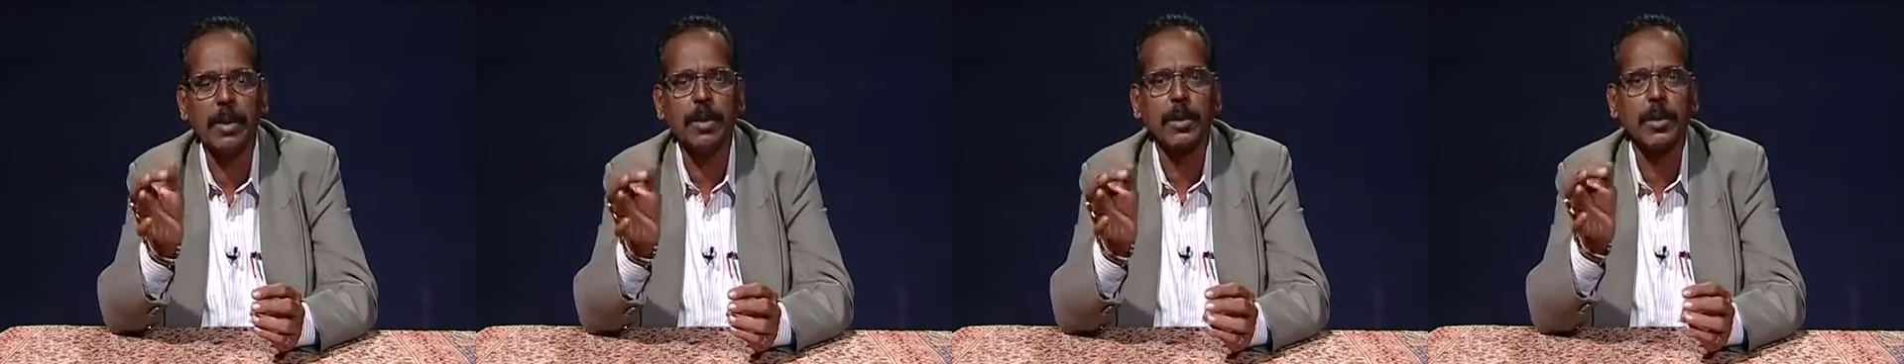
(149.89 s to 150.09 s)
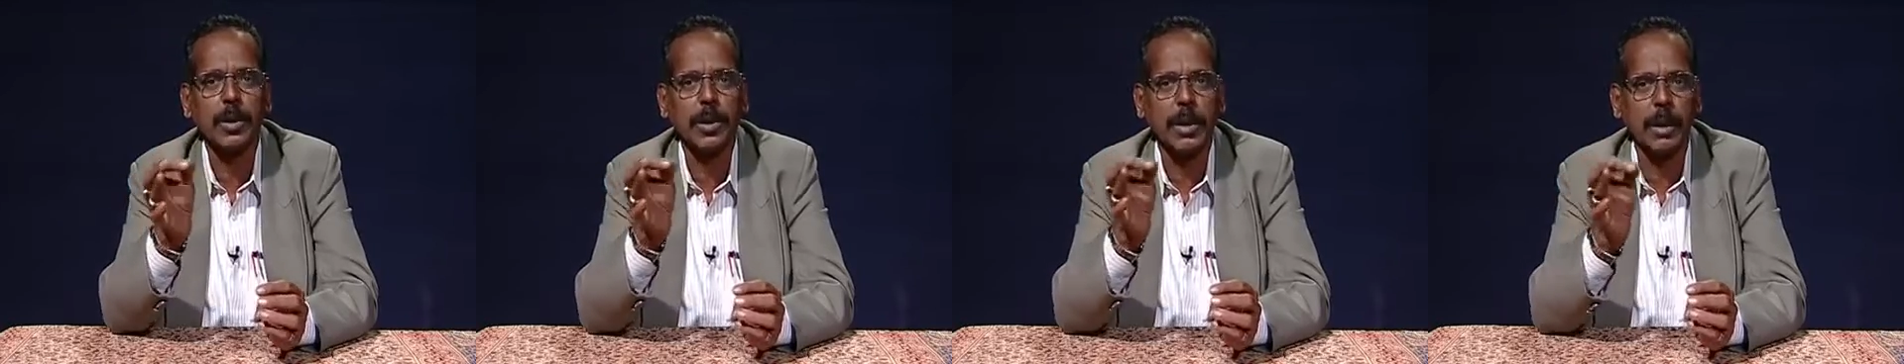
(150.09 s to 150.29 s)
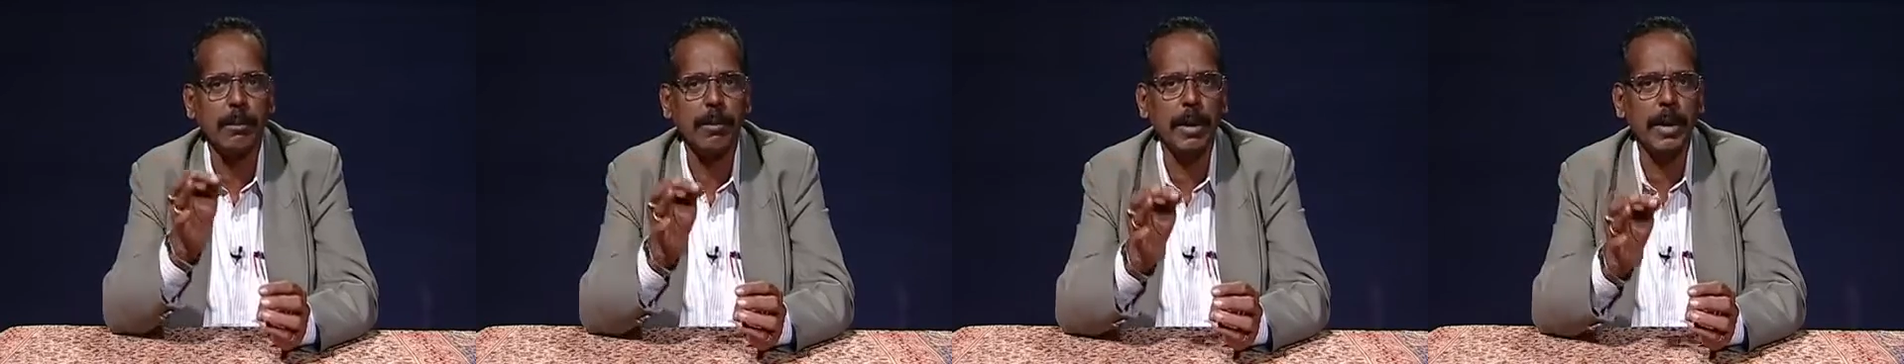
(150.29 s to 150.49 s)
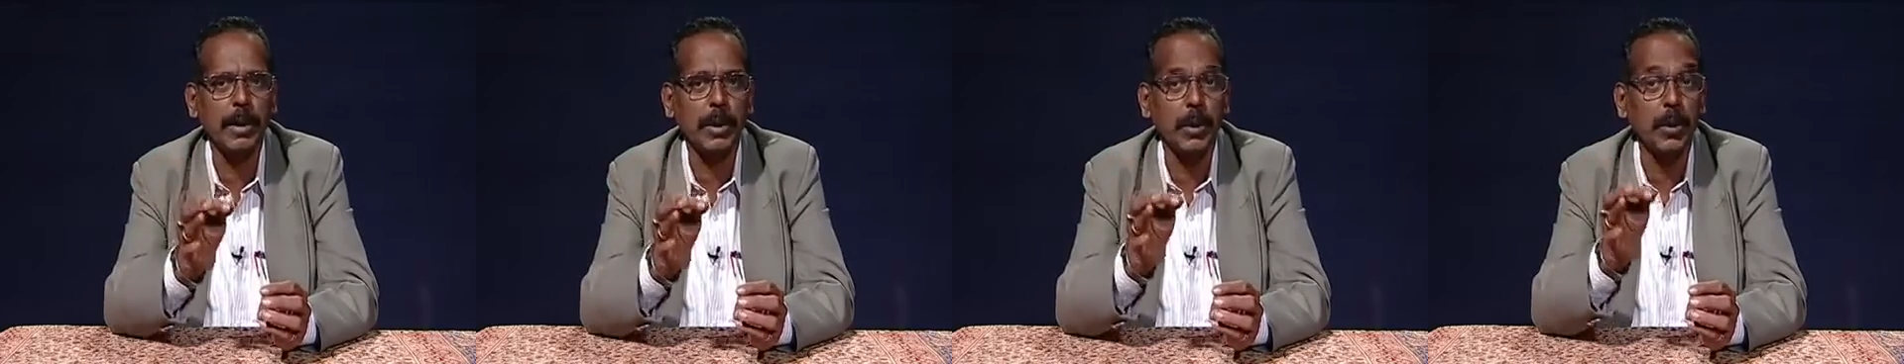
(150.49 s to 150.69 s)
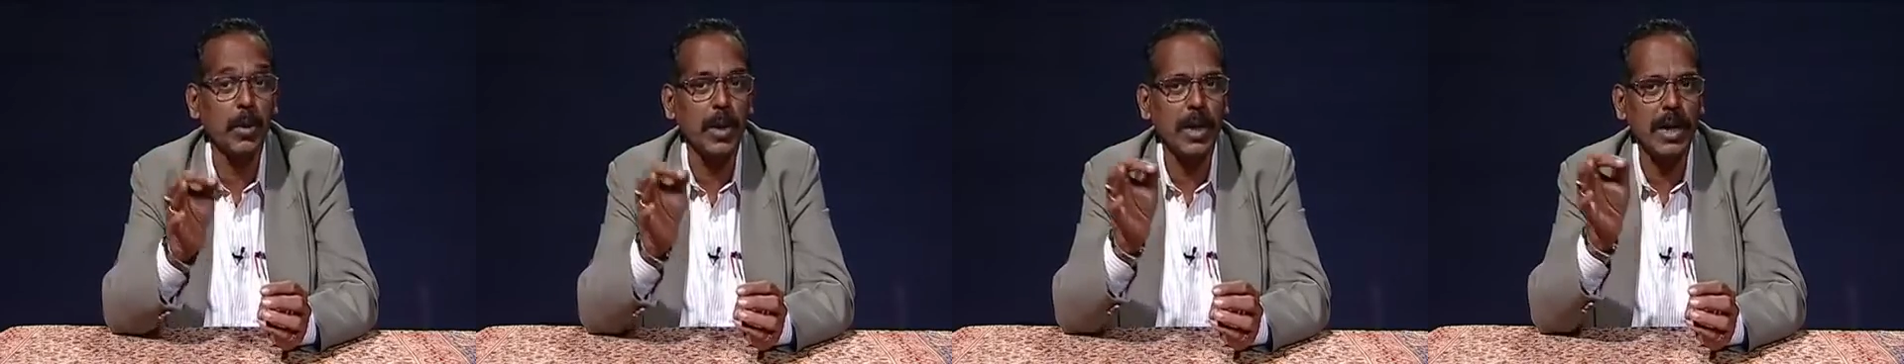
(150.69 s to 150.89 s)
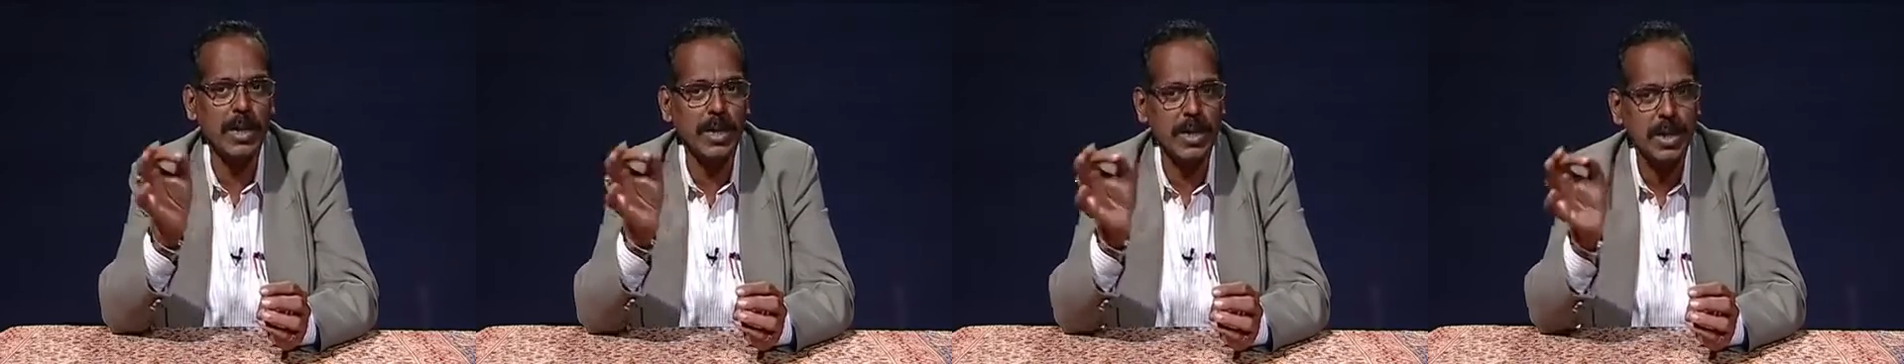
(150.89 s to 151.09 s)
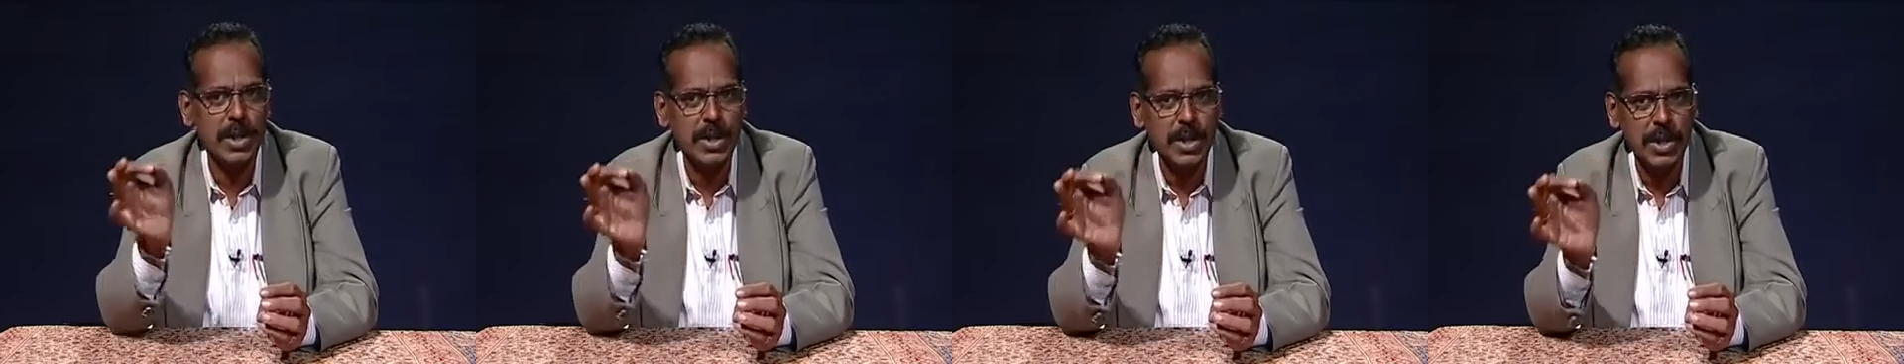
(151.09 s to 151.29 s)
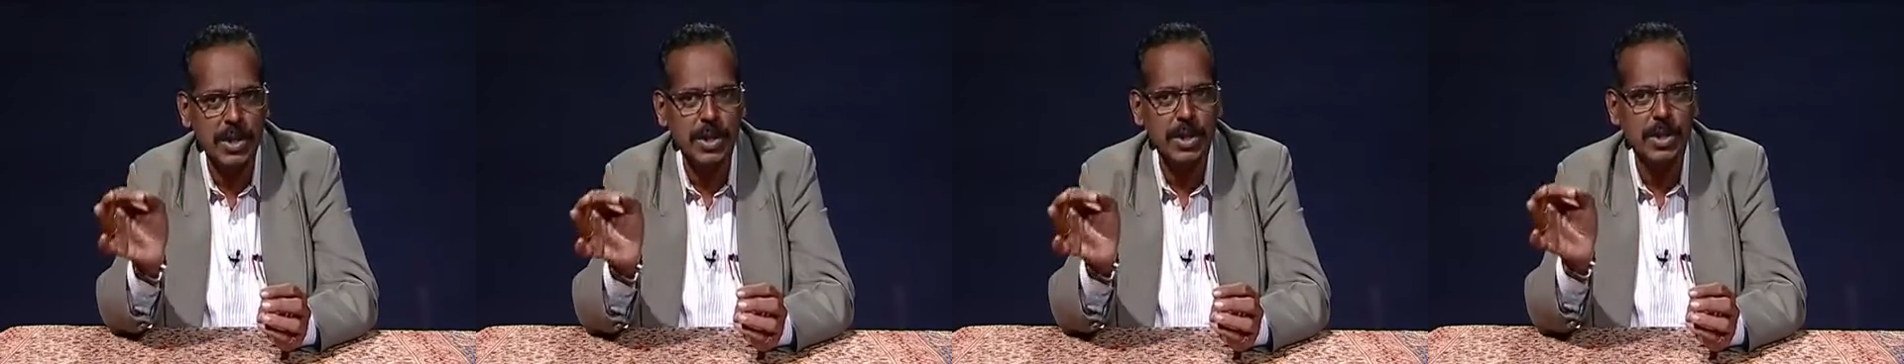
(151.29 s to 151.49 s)
to come into
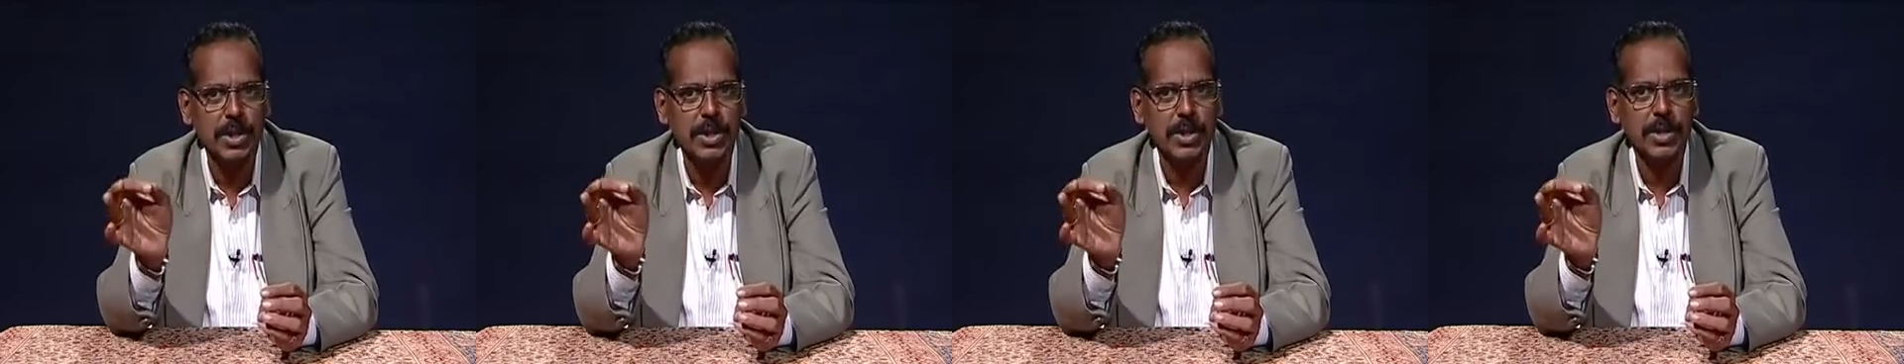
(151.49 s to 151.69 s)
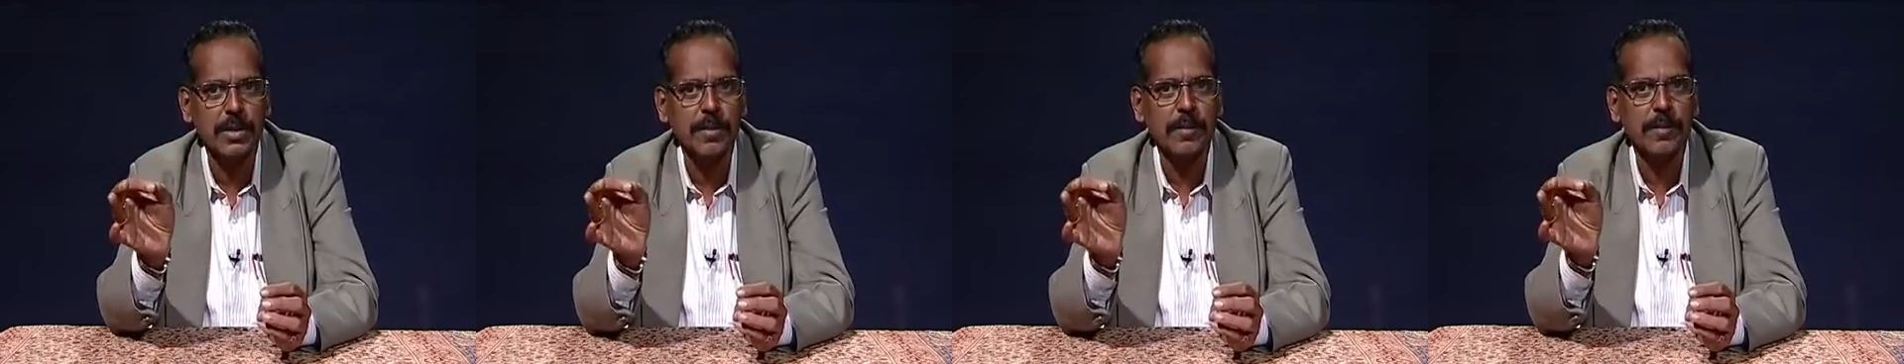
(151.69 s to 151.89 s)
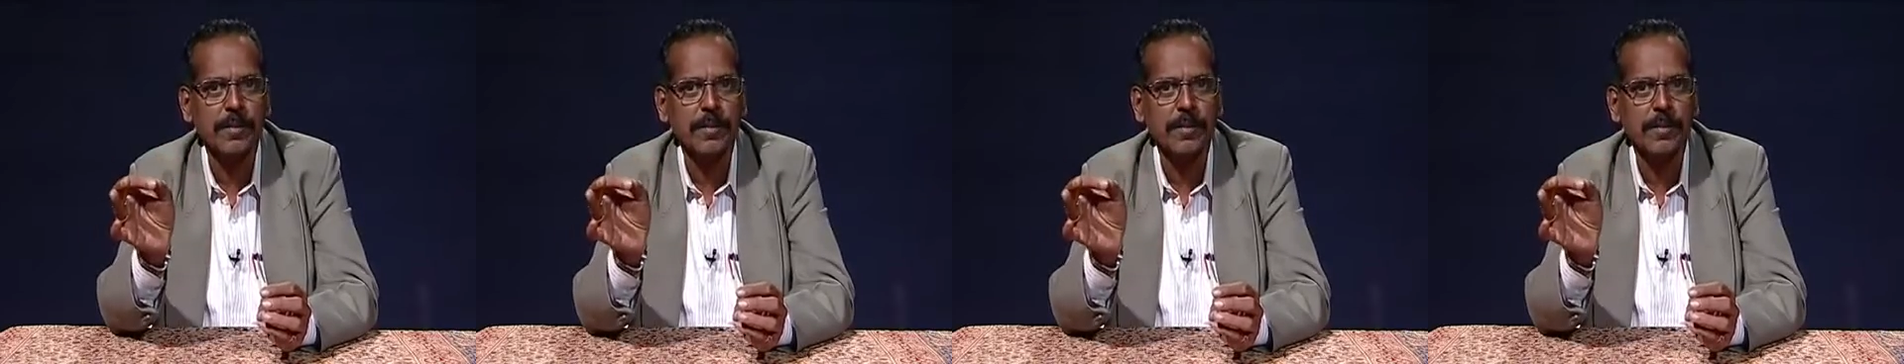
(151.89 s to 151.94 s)
existence.